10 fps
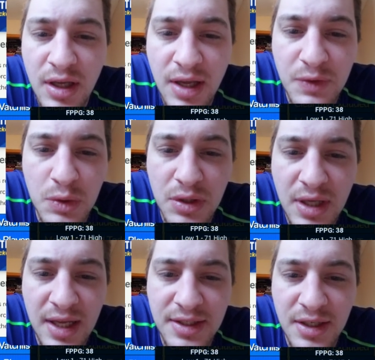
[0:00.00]
If you look
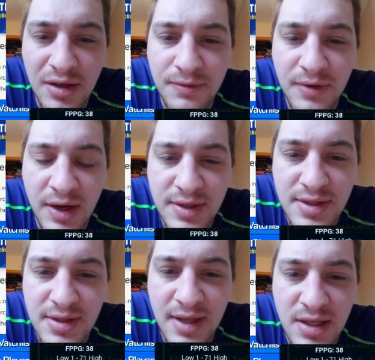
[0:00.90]
at De'Aaron
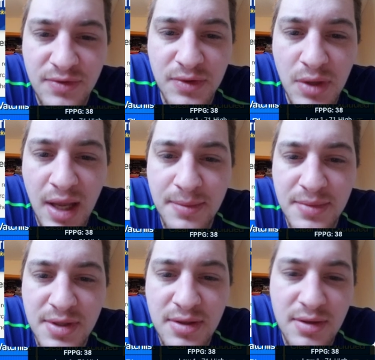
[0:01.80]
Fox's last few
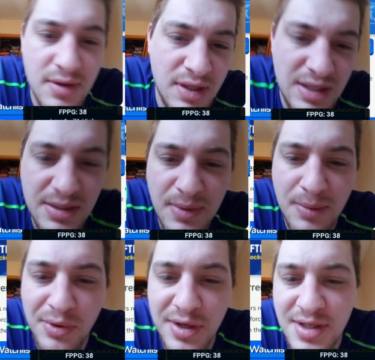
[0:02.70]
games, he's been
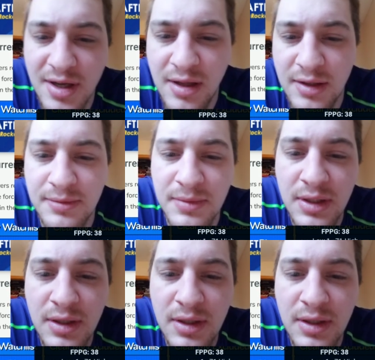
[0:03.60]
pretty solid.